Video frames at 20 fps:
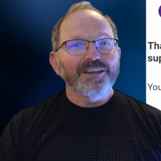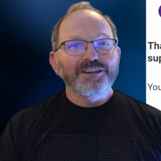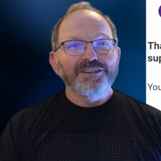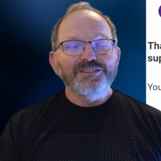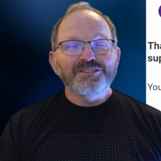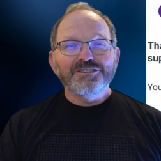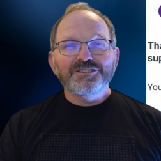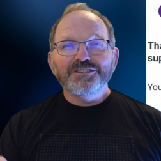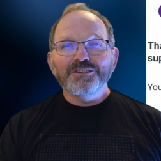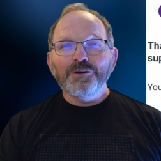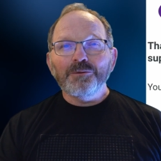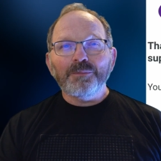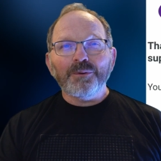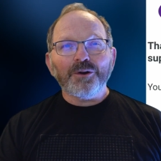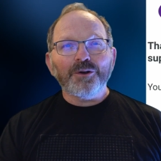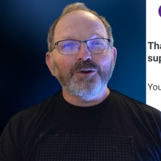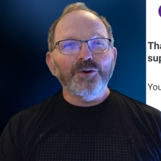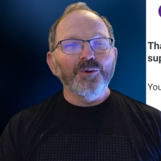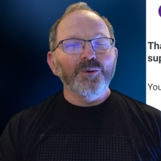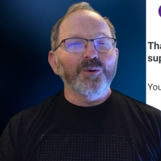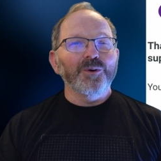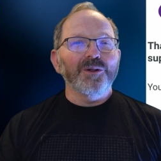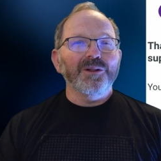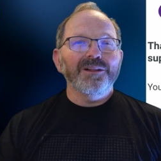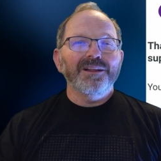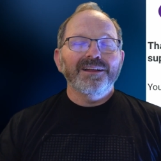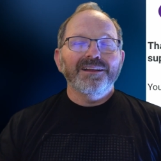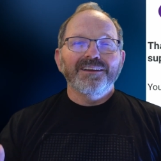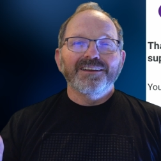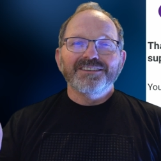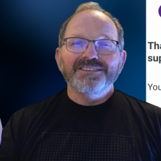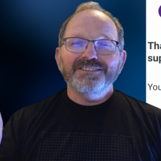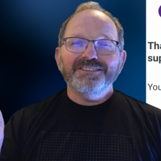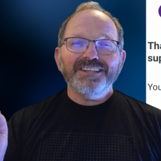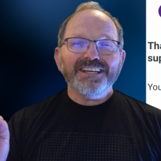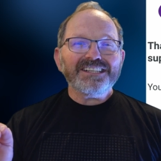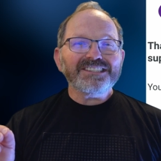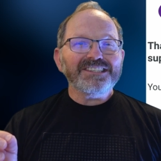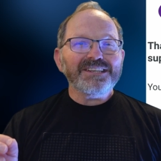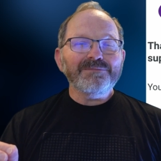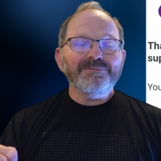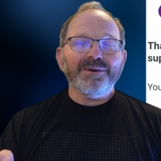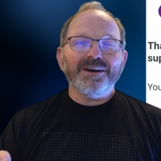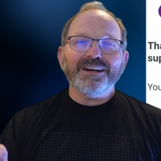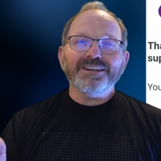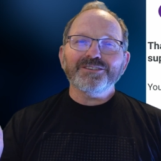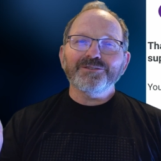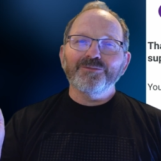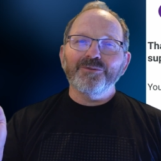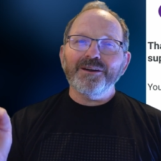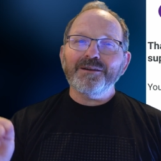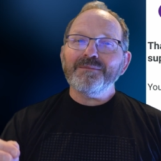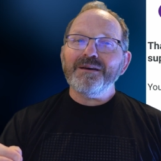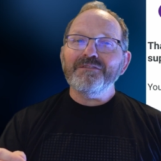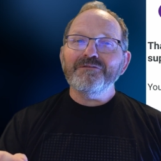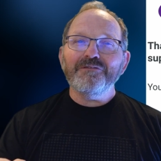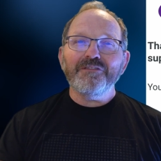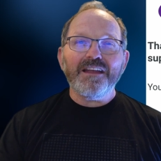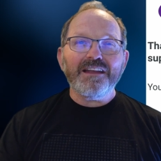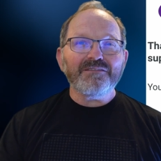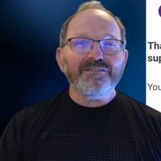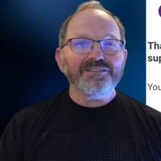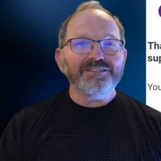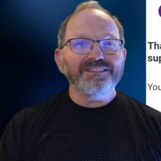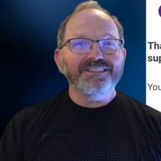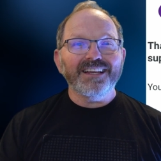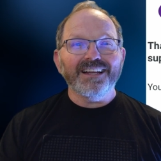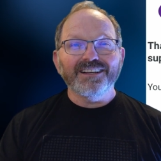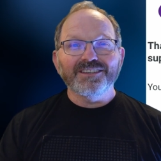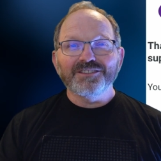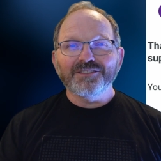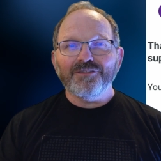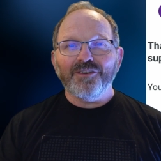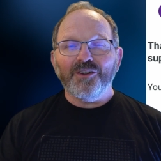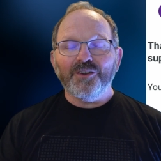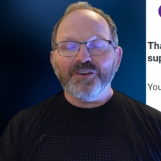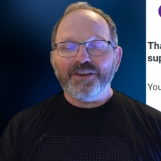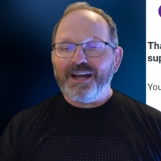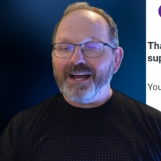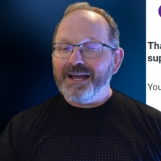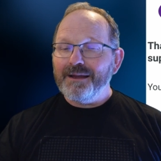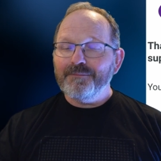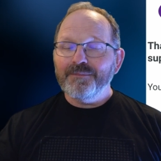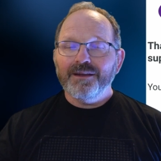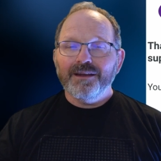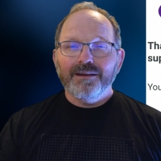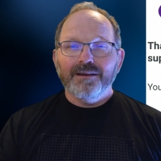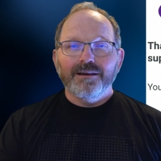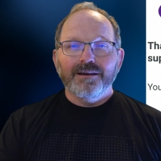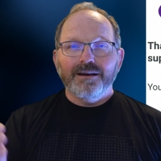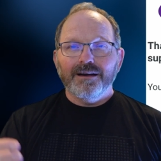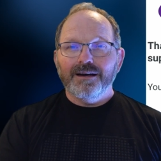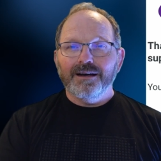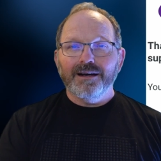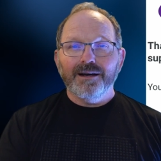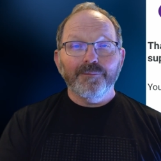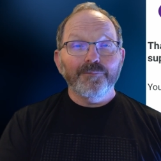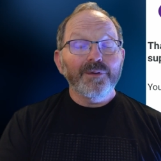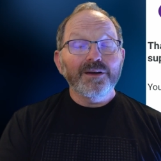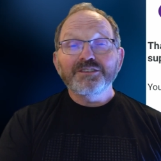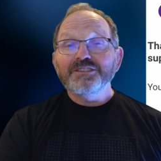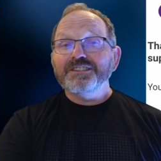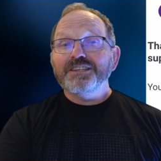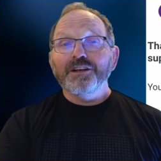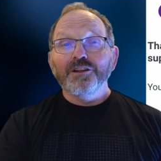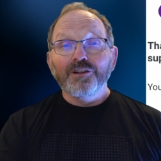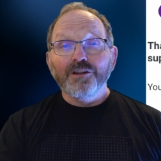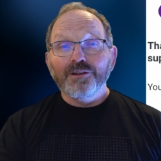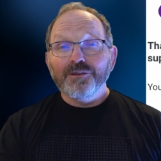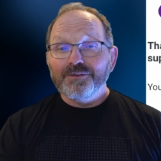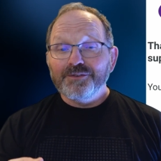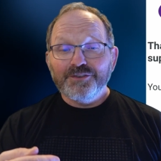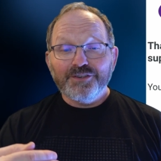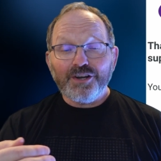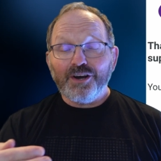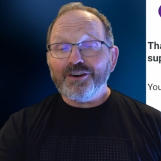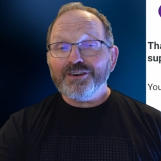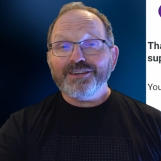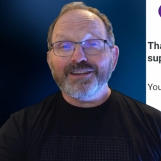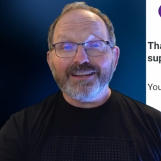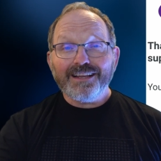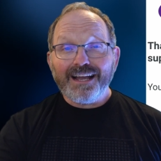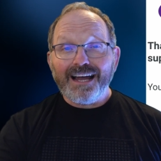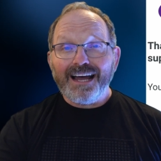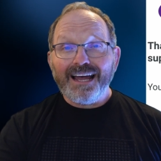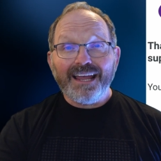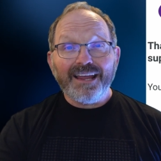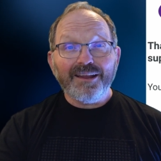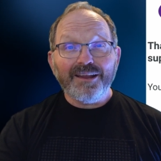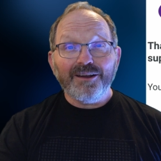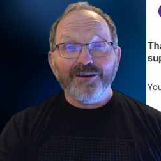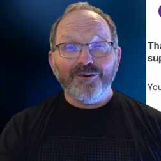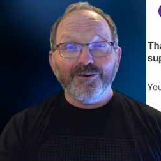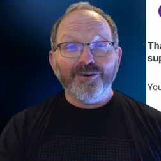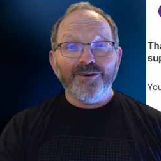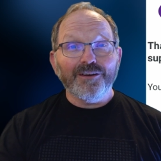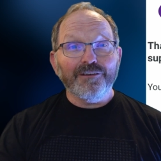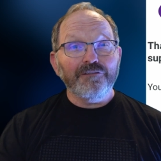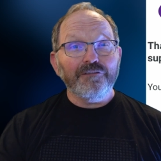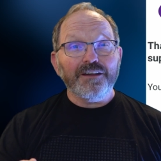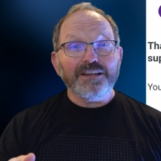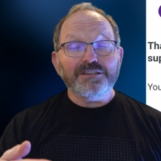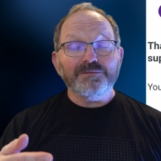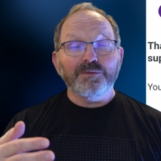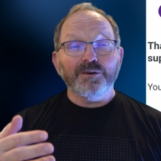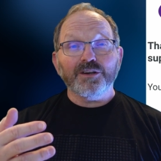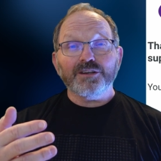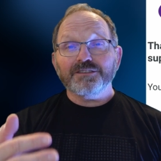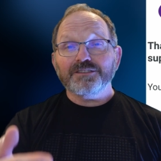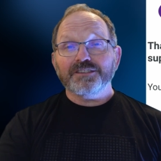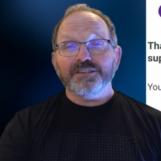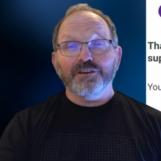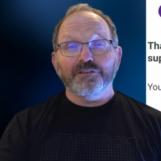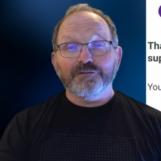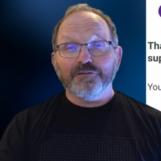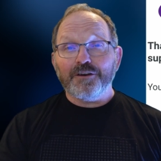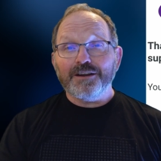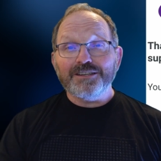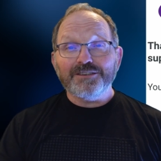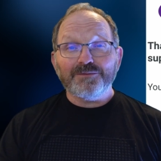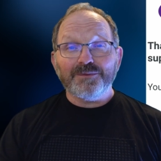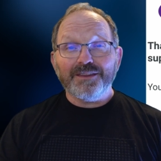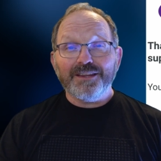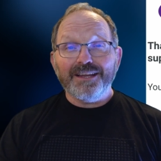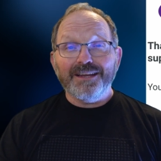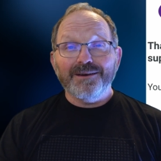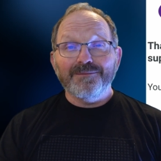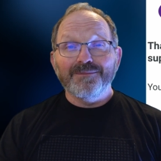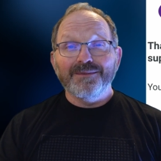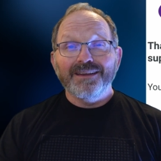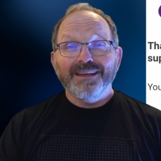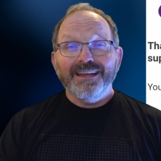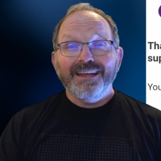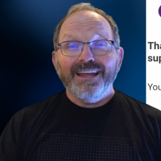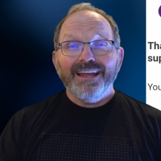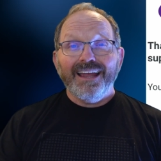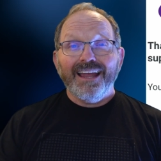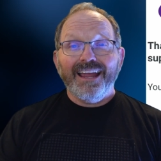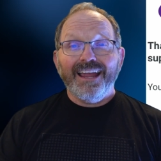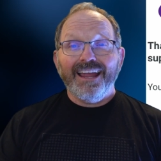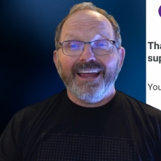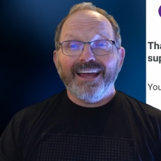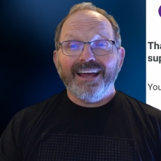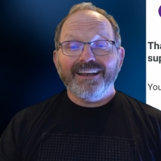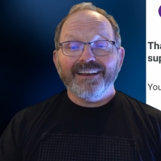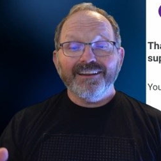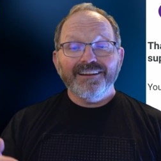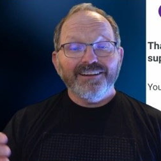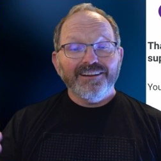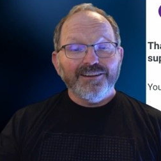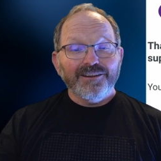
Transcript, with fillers: super cool, $60, one of my favorite sales of all time. Still talk to the guy on Facebook, still friends with him, and